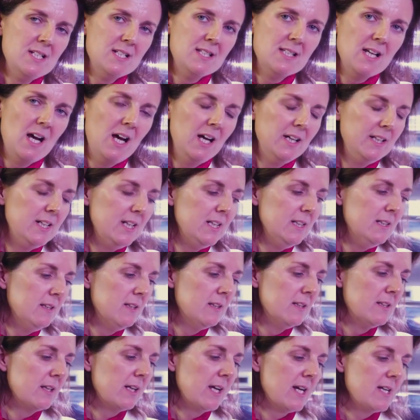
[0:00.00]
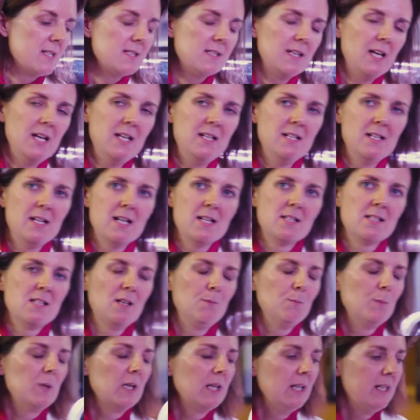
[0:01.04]
designing the Cascadion
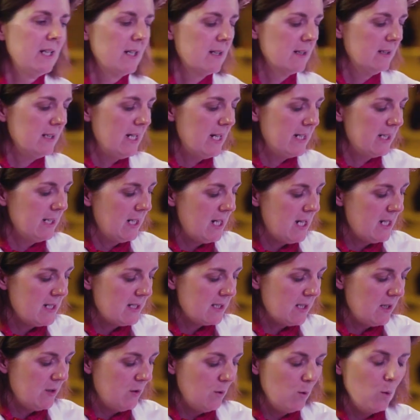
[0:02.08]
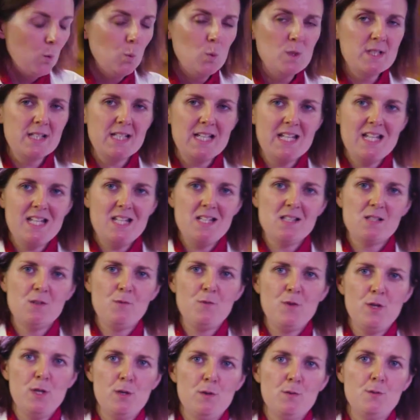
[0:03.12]
Clinical Analyzer was ease
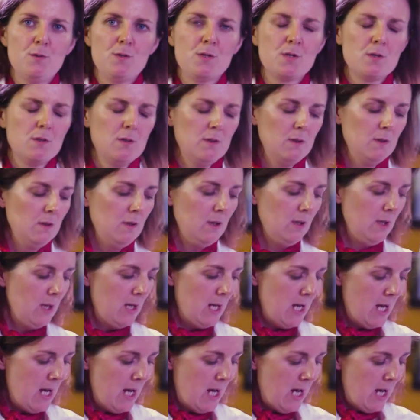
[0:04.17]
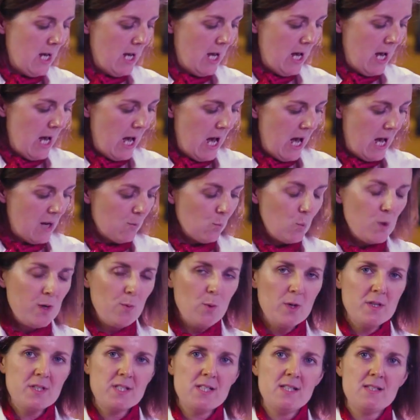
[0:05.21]
of use. And we
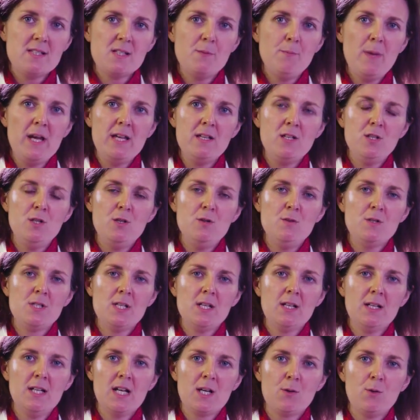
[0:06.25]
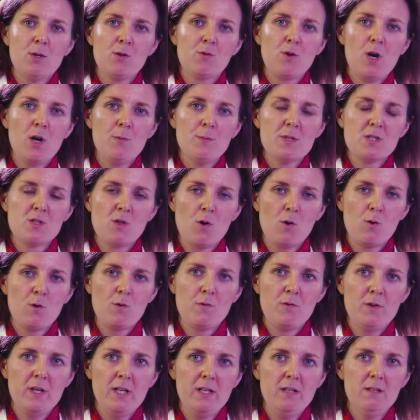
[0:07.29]
wanted to make using liquid
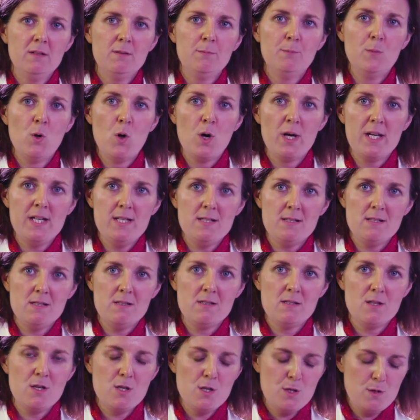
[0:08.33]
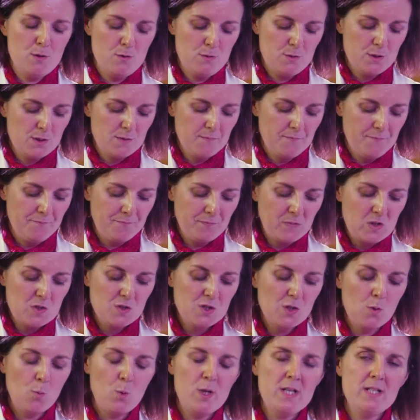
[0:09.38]
chromatography more easy to use.
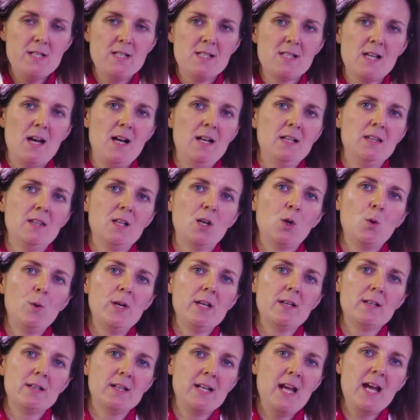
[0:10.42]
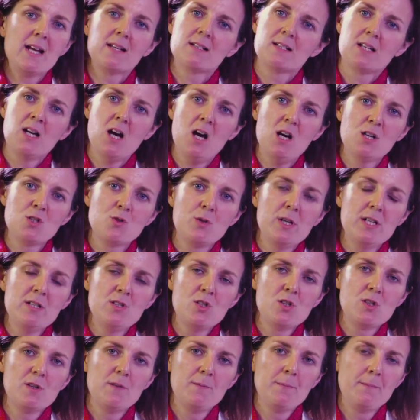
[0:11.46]
So we designed the Quick Connect
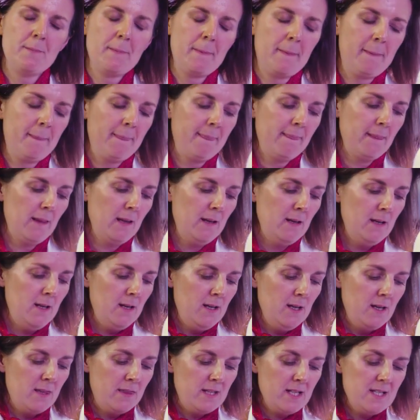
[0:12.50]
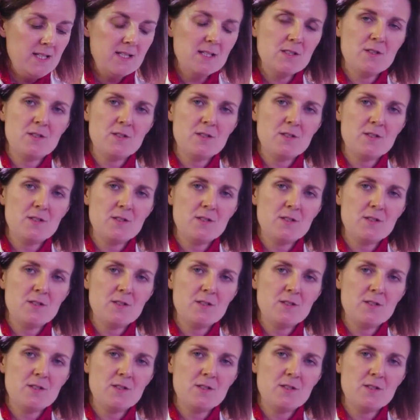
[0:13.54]
cartridge. These